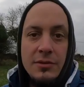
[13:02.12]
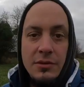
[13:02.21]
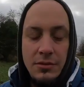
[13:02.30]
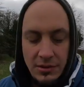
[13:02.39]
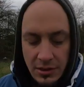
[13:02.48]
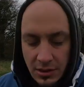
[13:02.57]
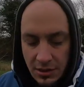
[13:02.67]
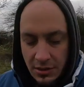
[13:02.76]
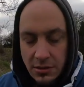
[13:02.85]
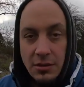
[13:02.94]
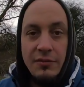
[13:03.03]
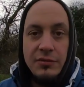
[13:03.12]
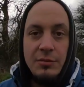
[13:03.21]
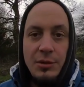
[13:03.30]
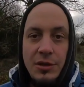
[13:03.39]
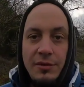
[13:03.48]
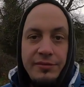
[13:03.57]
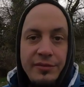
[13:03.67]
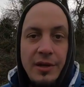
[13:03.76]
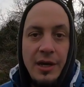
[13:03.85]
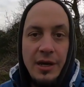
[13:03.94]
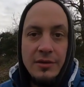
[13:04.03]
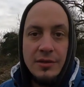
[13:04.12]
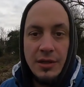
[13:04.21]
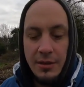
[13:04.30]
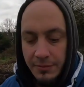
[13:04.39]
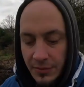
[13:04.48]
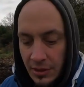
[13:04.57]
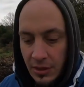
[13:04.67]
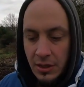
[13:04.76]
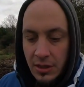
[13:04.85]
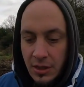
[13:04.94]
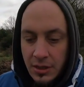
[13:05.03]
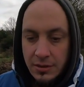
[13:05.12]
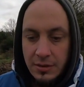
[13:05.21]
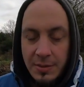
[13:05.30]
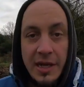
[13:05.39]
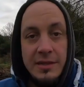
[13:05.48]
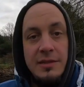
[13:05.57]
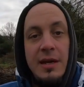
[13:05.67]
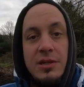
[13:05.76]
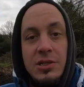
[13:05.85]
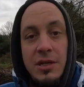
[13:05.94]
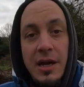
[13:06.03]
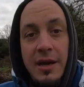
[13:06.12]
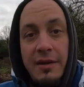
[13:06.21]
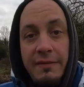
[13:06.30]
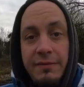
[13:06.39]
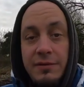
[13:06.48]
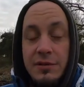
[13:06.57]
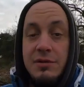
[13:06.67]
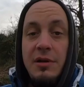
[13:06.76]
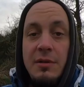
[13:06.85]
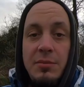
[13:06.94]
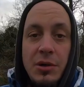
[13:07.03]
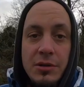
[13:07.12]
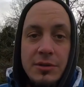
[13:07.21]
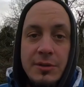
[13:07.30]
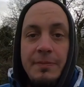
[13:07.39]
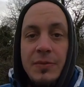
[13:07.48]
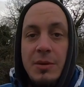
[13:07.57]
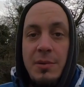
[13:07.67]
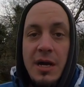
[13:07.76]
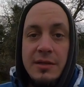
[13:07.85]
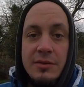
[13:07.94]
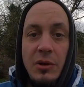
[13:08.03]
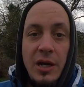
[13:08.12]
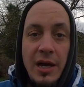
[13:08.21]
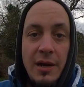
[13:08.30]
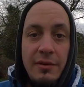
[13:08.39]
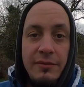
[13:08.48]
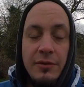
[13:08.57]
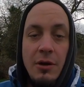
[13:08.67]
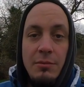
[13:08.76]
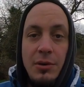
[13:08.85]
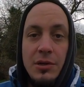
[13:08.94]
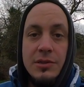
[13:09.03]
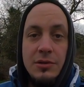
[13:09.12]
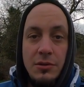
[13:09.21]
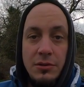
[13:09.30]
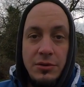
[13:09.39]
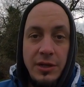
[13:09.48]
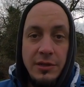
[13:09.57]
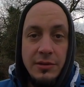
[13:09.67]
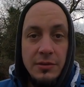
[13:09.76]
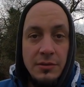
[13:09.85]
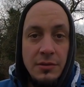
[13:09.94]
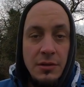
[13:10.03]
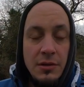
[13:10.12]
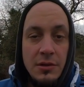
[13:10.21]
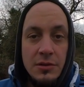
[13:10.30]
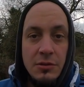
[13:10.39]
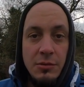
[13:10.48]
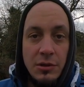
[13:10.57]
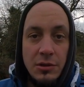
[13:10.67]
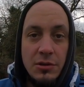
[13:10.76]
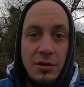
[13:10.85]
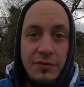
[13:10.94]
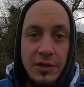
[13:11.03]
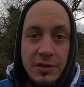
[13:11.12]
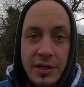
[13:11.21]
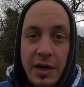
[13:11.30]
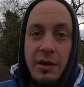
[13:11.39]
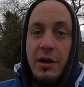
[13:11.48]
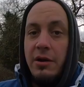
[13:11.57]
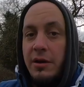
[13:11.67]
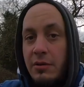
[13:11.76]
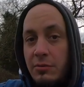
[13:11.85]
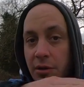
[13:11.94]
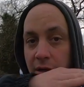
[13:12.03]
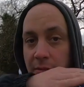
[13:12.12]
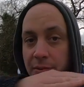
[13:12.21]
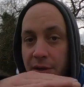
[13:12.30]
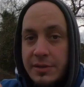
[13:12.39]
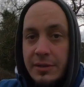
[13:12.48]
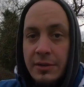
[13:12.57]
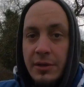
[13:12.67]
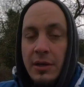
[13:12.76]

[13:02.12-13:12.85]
so comfortable enough. And the paths actually have, this is really important, the paths will have compost underneath. So we're going to cover the entire area with compost,